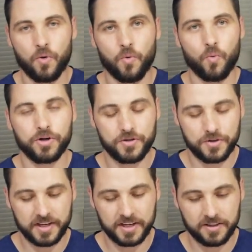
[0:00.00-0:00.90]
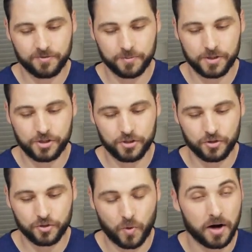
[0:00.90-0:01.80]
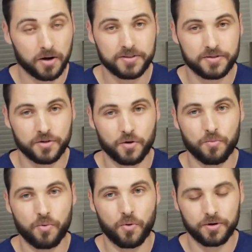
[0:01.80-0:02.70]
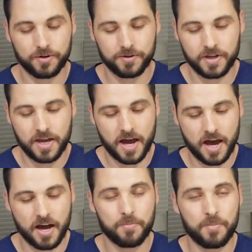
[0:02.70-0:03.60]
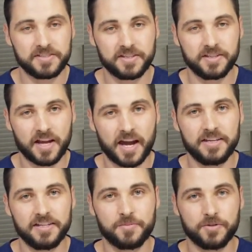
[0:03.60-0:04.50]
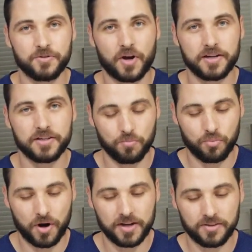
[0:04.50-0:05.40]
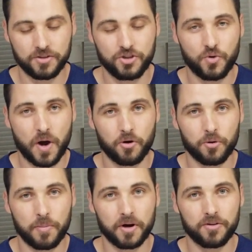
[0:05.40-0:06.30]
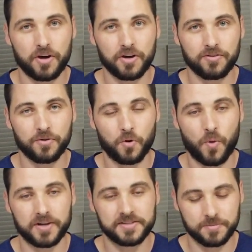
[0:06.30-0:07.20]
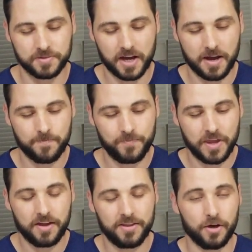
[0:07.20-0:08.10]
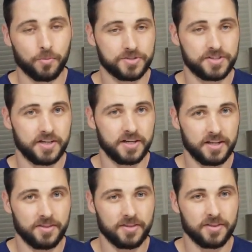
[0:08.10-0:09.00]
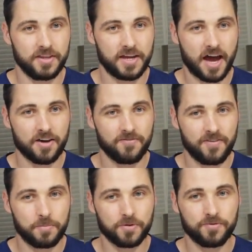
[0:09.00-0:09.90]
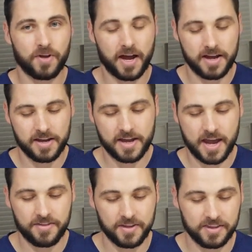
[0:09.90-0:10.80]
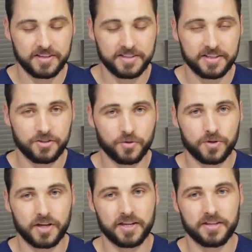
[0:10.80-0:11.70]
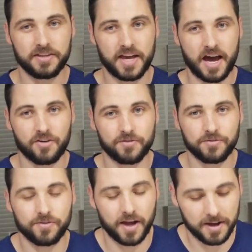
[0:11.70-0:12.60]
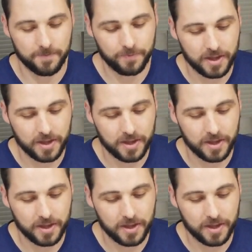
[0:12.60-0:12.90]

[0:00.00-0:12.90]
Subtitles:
what are you getting from these shoes? Why are these so important? Basically, Nike's been trying to break the 2-hour marathon for quite some time. They almost did it in the Vaporfly, and then they did do it in the Alphafly.